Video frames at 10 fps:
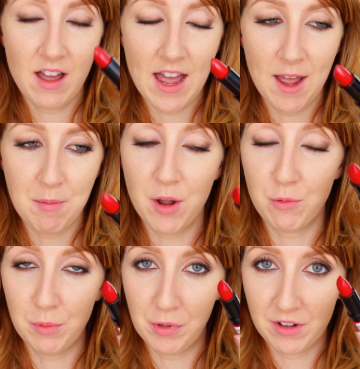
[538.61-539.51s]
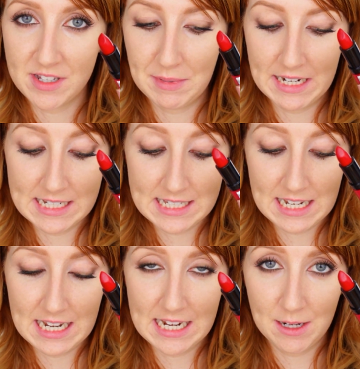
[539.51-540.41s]
on Rimmel Cosmetics
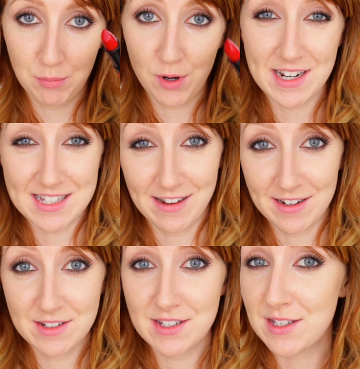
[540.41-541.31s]
in Priceline.